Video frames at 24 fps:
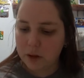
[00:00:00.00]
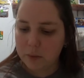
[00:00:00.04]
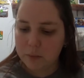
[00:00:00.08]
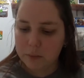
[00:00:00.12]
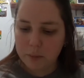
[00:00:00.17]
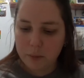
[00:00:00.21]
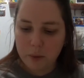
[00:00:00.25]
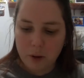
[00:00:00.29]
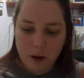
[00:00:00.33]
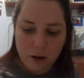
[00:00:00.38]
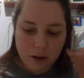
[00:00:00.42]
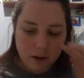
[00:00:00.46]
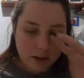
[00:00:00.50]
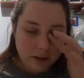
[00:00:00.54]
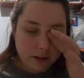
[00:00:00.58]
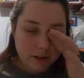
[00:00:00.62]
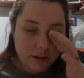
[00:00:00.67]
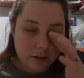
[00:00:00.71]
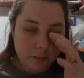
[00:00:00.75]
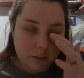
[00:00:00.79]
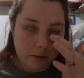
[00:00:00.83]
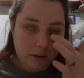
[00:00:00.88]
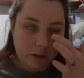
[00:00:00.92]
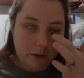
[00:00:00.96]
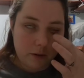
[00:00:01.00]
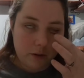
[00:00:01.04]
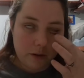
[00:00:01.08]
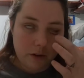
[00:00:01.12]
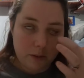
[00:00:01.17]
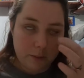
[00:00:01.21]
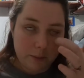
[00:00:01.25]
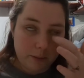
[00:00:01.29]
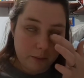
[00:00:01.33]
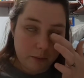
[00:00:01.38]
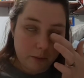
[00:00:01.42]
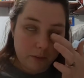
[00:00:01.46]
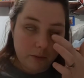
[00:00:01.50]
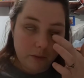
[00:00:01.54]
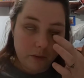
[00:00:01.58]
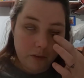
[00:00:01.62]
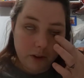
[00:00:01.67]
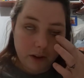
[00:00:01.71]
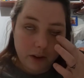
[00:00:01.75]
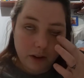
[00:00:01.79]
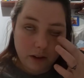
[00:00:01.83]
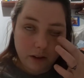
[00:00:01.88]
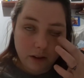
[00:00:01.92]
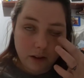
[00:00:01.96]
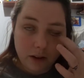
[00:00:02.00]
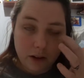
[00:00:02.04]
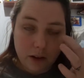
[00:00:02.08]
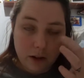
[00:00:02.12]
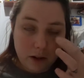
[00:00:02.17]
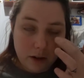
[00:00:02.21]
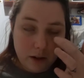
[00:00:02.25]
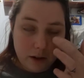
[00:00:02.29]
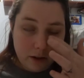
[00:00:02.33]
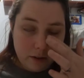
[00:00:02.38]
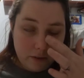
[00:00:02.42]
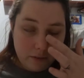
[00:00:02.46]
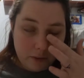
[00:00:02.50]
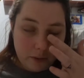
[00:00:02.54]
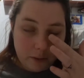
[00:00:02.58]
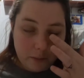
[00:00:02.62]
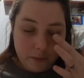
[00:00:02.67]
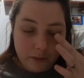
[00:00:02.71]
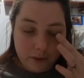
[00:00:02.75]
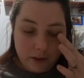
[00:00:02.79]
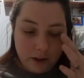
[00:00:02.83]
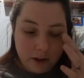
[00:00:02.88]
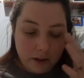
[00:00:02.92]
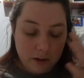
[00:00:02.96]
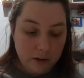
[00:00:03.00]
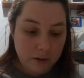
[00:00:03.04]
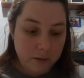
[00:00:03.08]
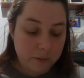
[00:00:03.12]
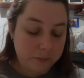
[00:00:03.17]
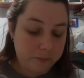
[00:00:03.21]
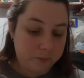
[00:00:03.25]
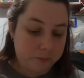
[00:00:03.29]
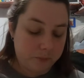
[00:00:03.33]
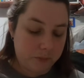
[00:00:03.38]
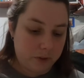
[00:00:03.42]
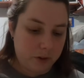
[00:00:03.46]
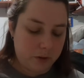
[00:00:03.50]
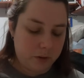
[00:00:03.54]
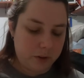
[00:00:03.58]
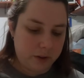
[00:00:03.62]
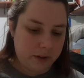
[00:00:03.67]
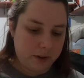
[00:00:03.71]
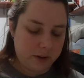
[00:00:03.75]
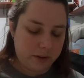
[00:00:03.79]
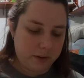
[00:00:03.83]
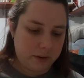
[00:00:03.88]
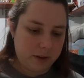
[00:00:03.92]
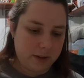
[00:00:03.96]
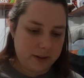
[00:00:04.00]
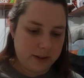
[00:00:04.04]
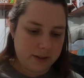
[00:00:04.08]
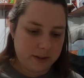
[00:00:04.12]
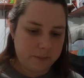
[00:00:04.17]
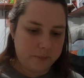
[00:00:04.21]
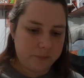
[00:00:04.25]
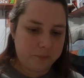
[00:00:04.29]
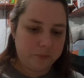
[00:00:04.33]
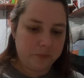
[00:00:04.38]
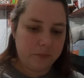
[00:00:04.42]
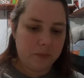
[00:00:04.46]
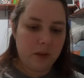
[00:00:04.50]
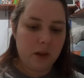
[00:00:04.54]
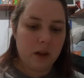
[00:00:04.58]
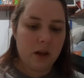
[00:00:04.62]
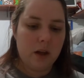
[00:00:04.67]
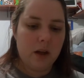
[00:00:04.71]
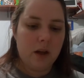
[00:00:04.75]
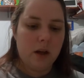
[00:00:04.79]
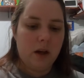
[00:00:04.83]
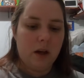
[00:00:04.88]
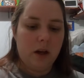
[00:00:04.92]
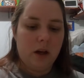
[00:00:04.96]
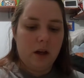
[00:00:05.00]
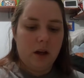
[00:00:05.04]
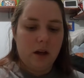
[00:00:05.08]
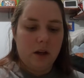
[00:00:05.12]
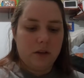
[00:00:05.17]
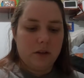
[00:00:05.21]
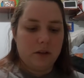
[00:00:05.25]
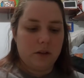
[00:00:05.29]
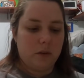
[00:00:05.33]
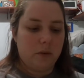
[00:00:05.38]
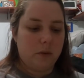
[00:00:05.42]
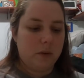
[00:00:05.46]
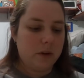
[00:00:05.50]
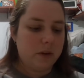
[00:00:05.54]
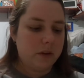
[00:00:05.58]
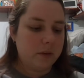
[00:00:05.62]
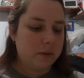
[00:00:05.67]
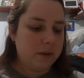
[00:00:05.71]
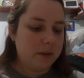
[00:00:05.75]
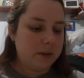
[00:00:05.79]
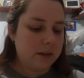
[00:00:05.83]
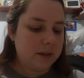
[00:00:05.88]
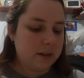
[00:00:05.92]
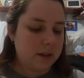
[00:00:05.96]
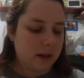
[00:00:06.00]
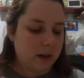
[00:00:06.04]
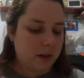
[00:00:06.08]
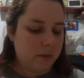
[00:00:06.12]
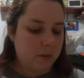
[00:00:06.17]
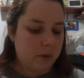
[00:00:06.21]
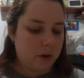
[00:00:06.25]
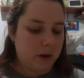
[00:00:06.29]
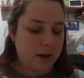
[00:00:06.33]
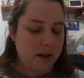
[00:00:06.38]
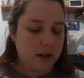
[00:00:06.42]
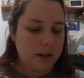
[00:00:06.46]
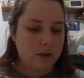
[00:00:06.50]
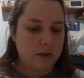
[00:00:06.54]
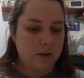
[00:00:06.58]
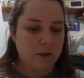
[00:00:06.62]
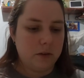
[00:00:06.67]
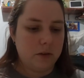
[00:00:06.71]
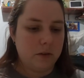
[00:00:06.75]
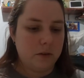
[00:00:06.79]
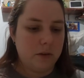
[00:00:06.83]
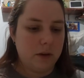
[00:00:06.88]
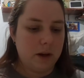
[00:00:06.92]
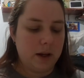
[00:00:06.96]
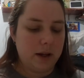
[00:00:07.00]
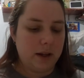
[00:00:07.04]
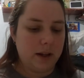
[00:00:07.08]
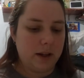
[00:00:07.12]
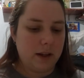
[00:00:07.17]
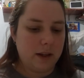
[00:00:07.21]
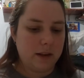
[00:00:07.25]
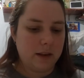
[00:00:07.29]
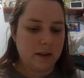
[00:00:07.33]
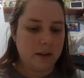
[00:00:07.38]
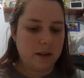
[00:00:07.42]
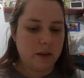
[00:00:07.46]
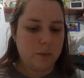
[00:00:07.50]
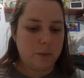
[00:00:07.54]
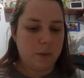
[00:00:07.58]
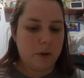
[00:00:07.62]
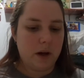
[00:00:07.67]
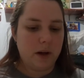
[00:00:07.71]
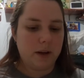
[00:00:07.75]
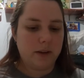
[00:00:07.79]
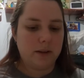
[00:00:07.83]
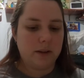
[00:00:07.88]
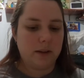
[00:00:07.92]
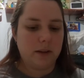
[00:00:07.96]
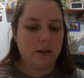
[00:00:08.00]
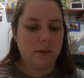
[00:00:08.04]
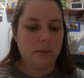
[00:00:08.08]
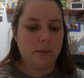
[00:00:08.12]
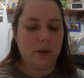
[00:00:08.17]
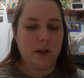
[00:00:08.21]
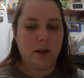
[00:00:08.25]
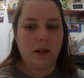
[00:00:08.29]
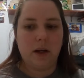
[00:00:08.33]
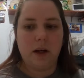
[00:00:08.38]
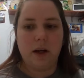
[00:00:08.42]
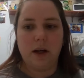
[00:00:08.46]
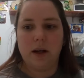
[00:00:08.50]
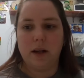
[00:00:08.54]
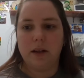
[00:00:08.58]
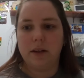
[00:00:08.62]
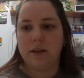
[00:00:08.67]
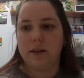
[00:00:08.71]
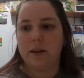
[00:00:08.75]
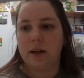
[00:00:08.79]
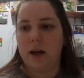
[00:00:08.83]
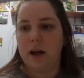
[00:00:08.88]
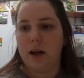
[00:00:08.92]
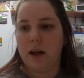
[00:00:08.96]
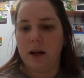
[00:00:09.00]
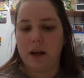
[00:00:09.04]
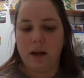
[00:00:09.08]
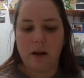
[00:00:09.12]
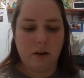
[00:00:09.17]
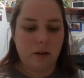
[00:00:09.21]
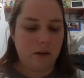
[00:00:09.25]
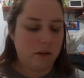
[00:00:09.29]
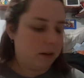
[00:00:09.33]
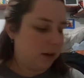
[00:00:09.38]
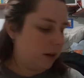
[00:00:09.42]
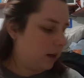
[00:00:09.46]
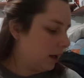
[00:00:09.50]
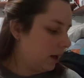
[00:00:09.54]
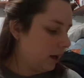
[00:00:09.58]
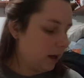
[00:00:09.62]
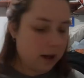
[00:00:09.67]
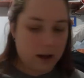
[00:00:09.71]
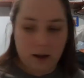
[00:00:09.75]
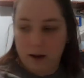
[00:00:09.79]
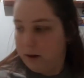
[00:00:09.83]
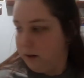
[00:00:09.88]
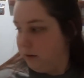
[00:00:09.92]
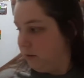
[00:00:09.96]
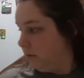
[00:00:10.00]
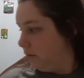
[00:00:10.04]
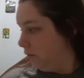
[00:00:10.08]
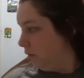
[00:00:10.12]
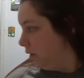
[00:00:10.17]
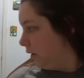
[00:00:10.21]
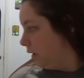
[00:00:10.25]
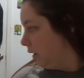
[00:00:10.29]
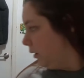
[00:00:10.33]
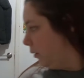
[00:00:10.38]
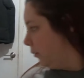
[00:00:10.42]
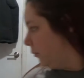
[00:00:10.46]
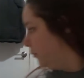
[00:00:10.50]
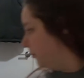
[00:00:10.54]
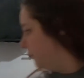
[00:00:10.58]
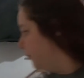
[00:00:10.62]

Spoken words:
products that we're going to be referring from there. Oh goodness. So one of the reasons I wanted to get this box is because I already have, where'd it go?